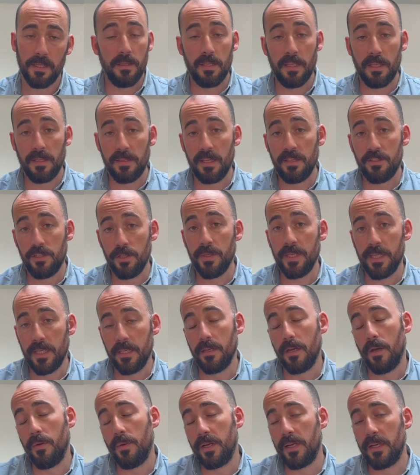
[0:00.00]
They're doing it
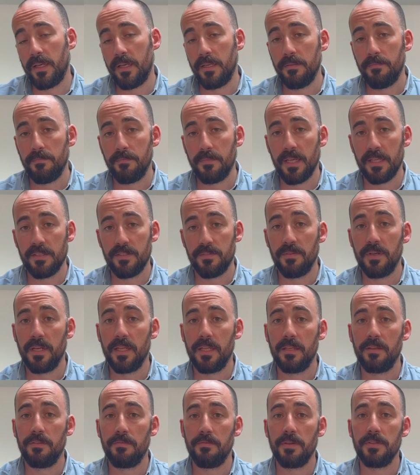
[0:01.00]
knowingly. That's really
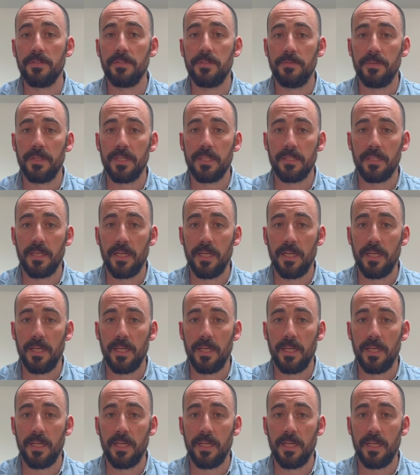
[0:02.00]
the thrust of it.